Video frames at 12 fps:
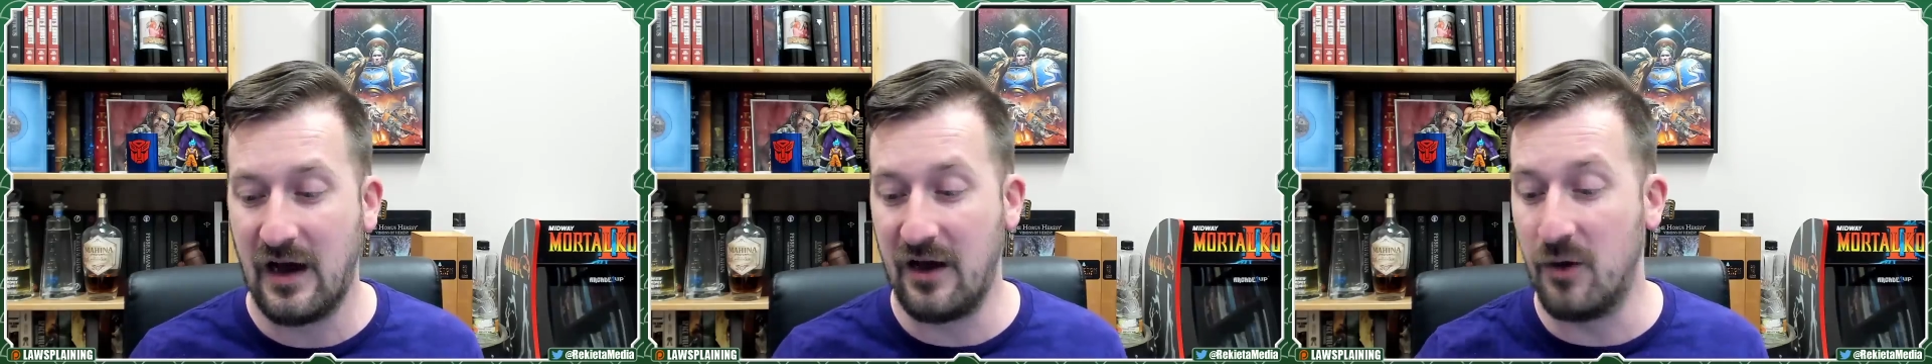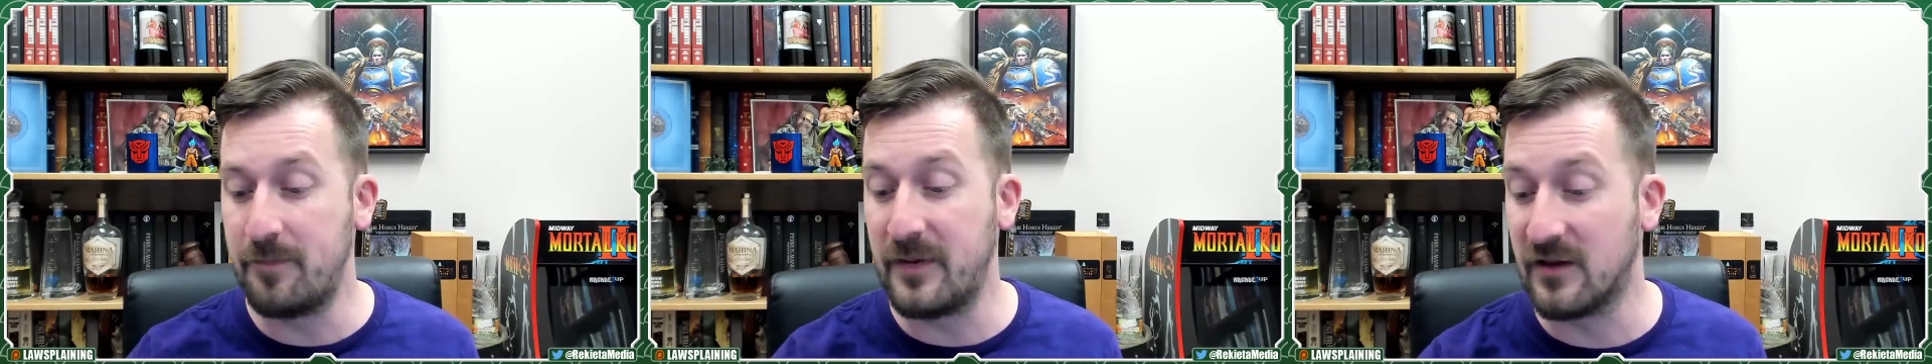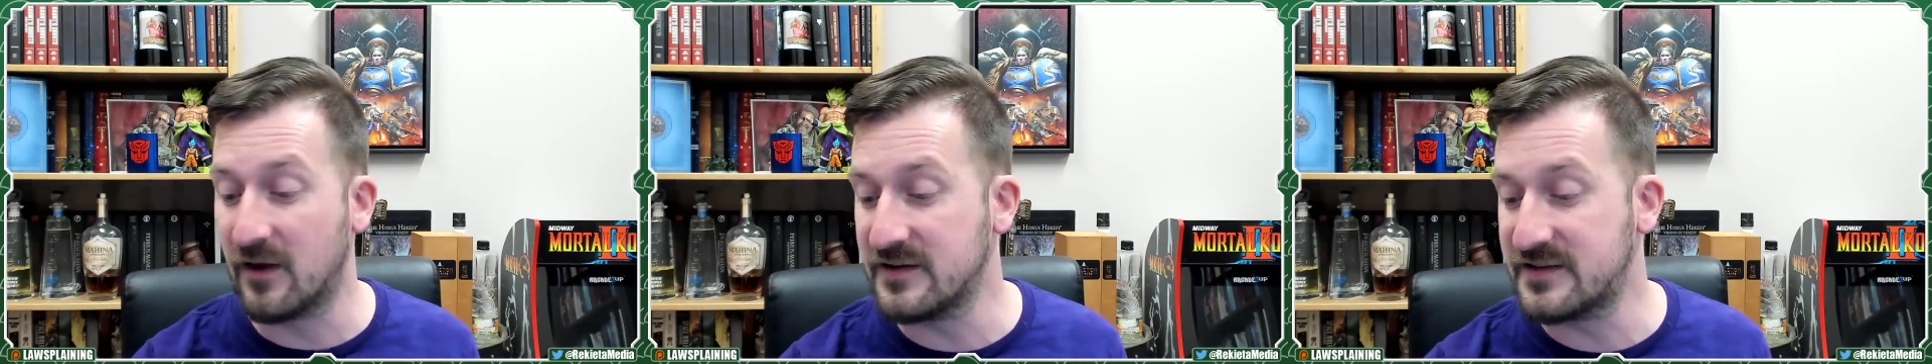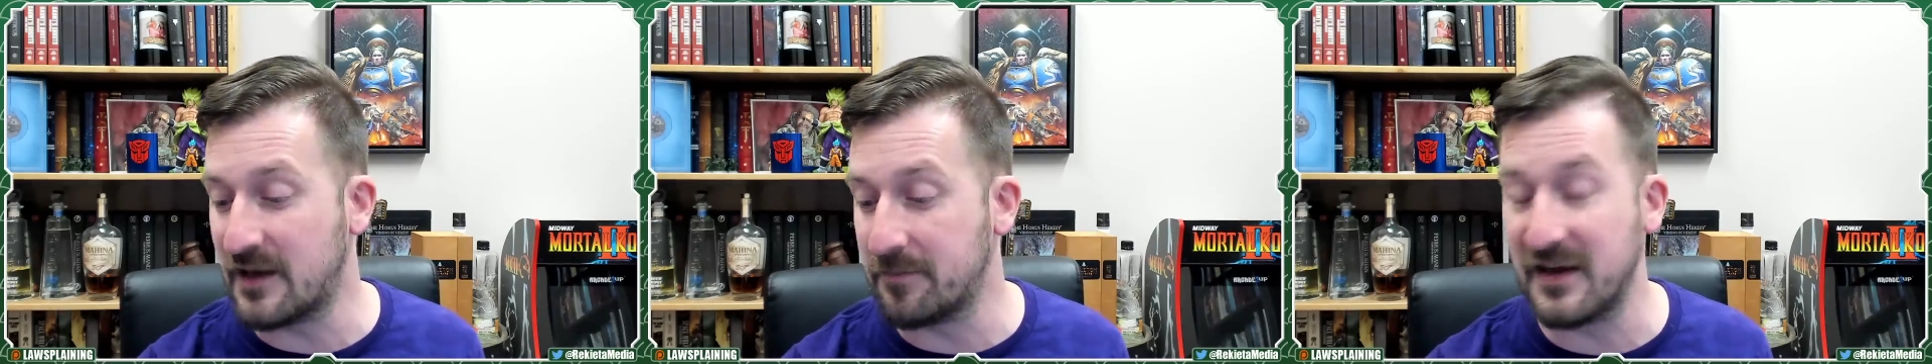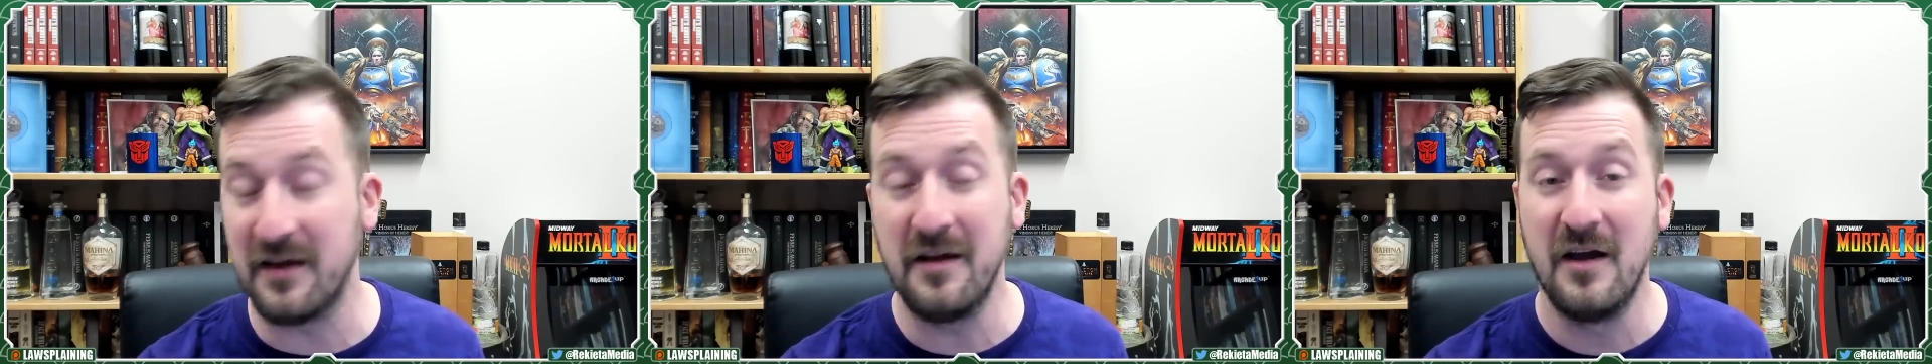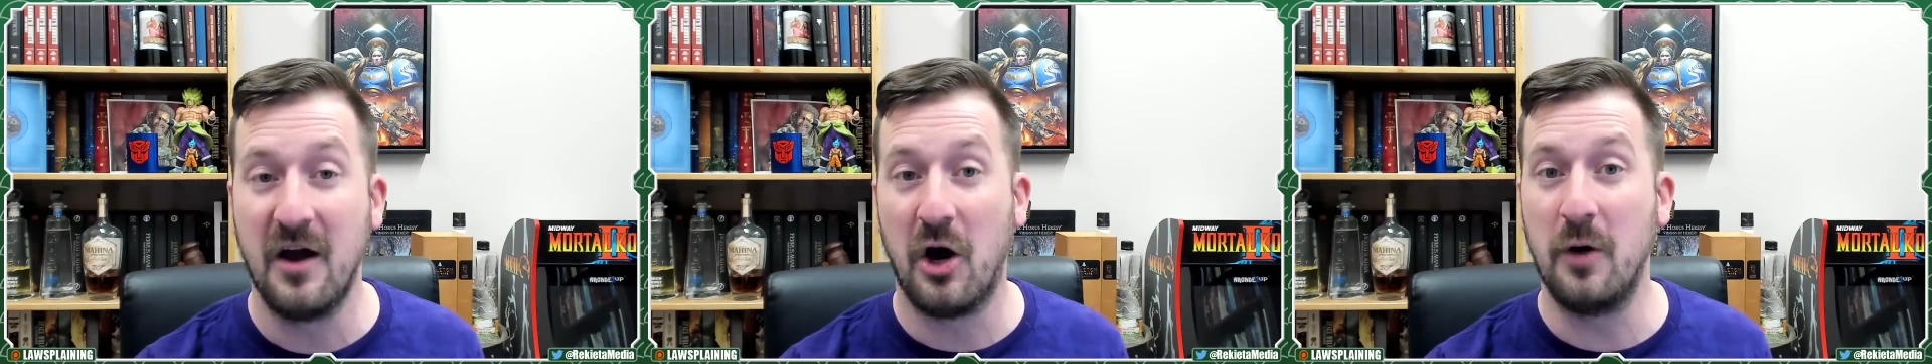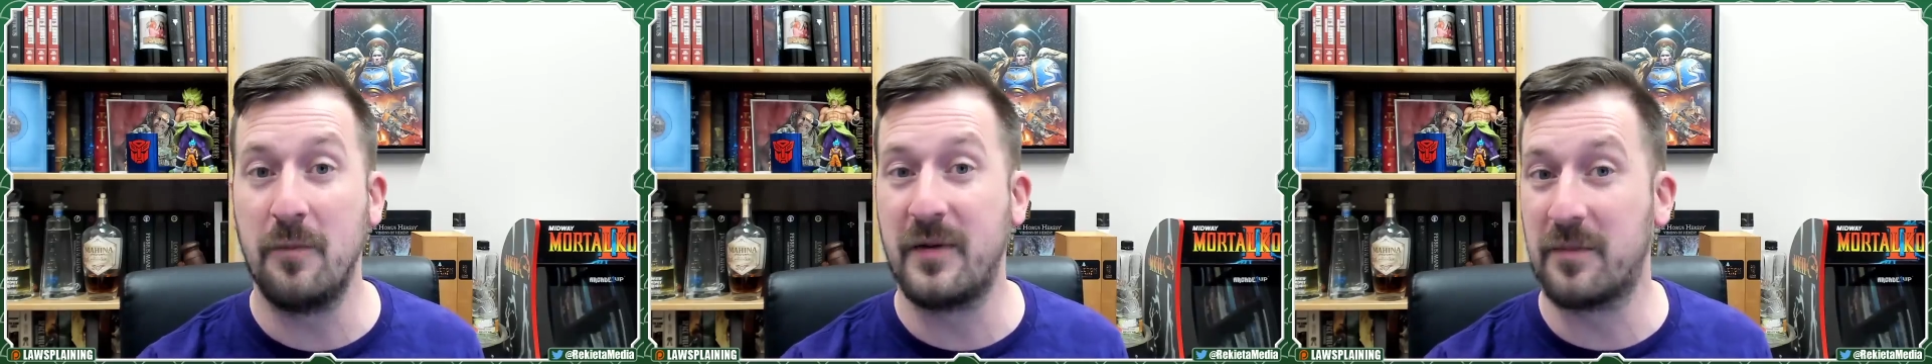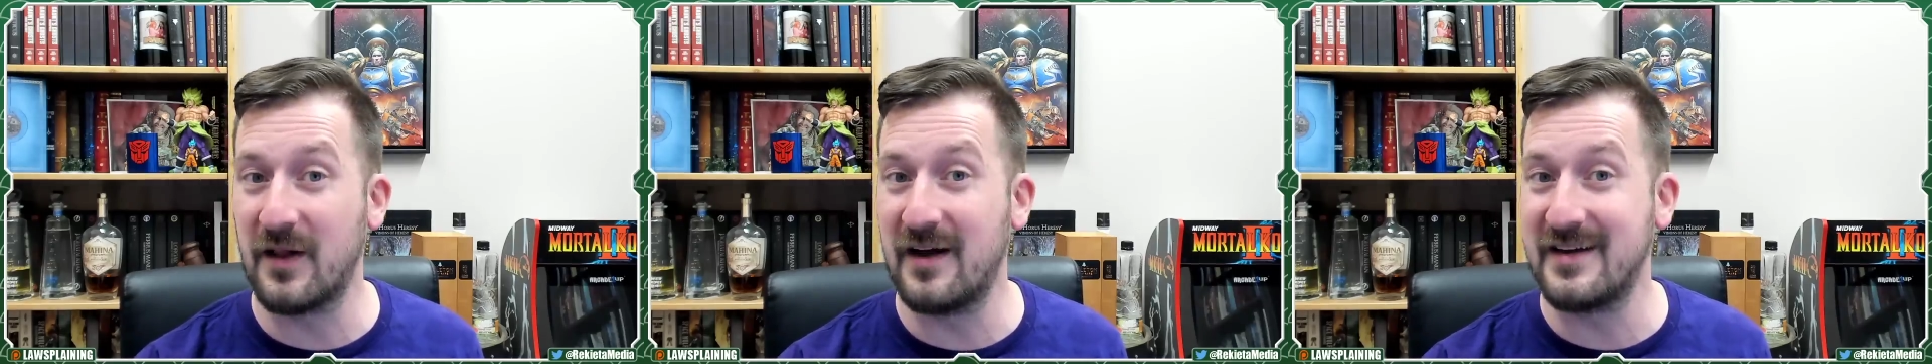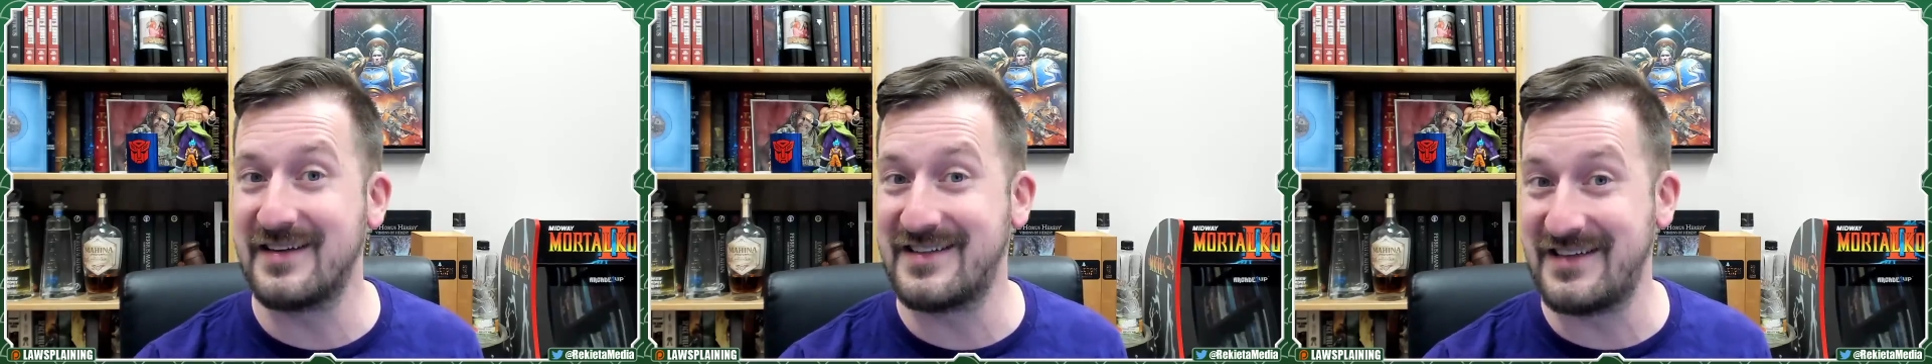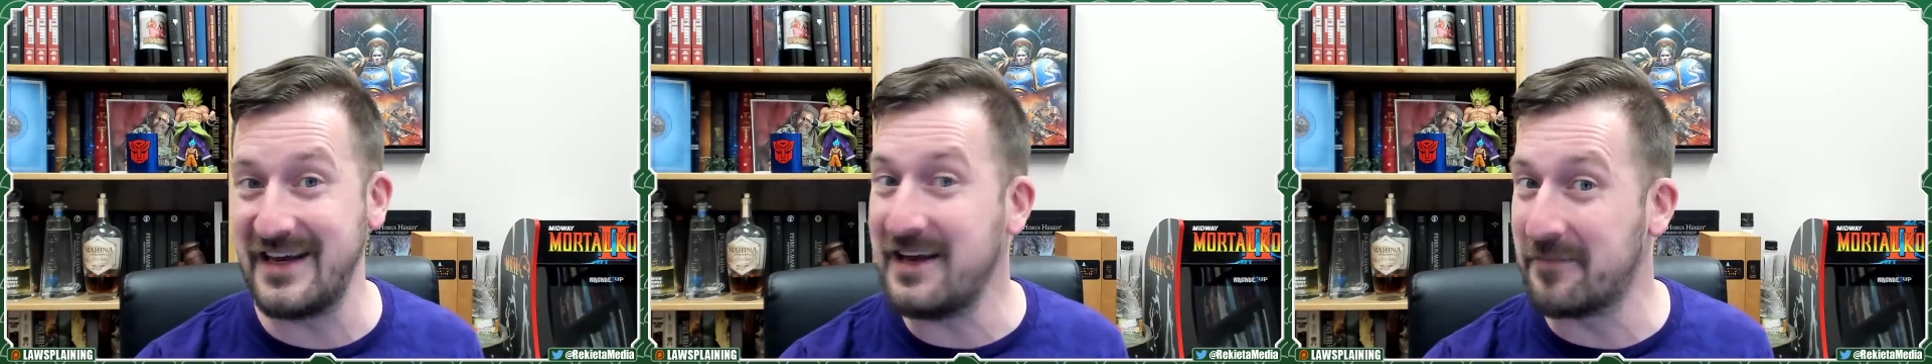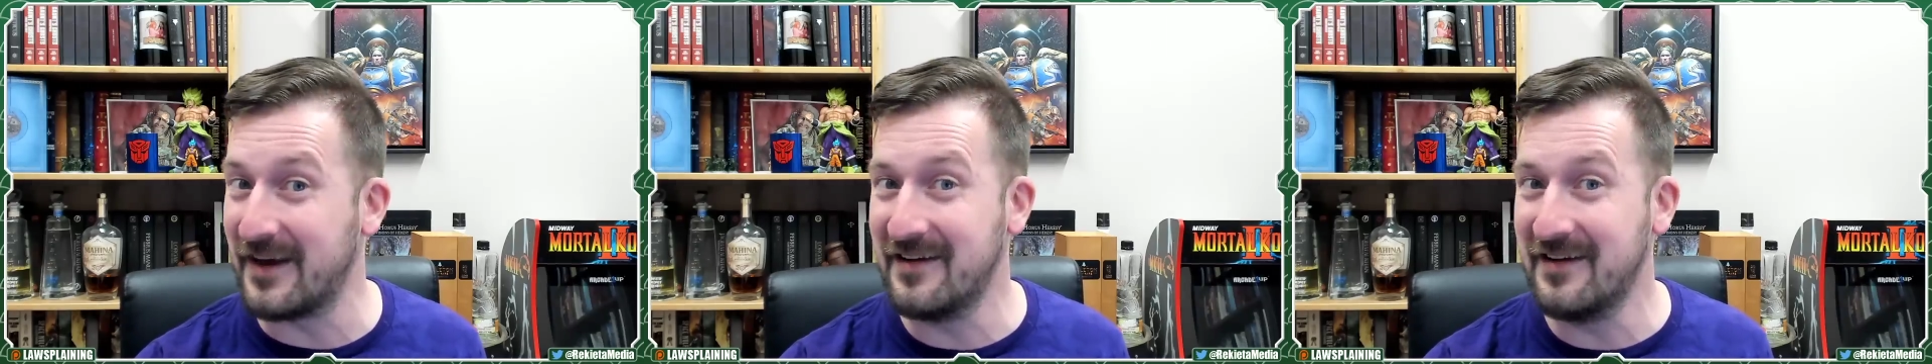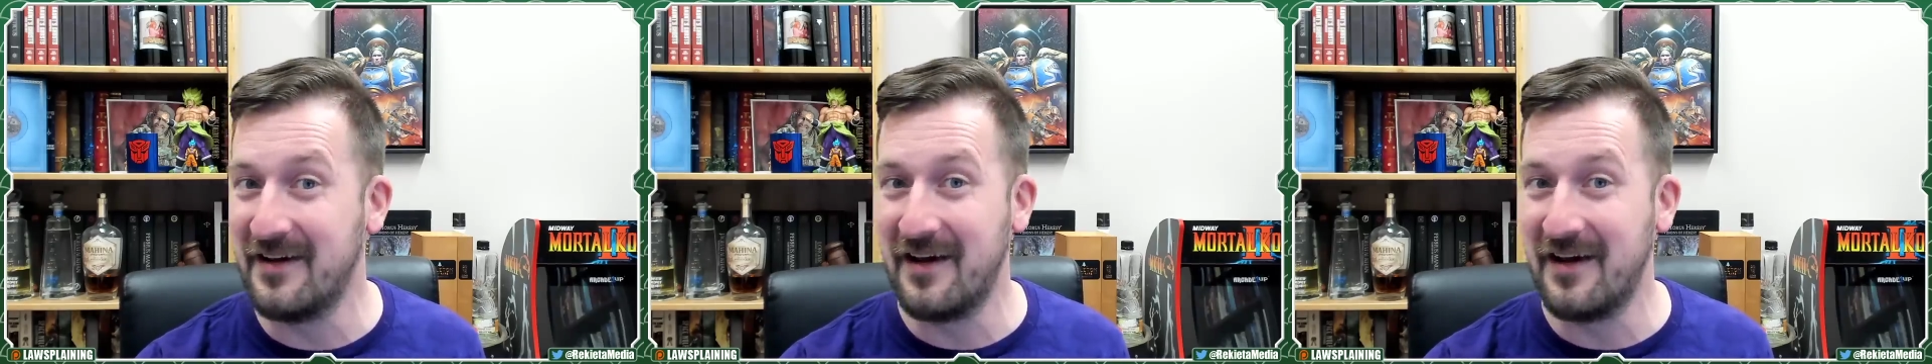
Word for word: I hope you learned something. Hope your blood is steaming.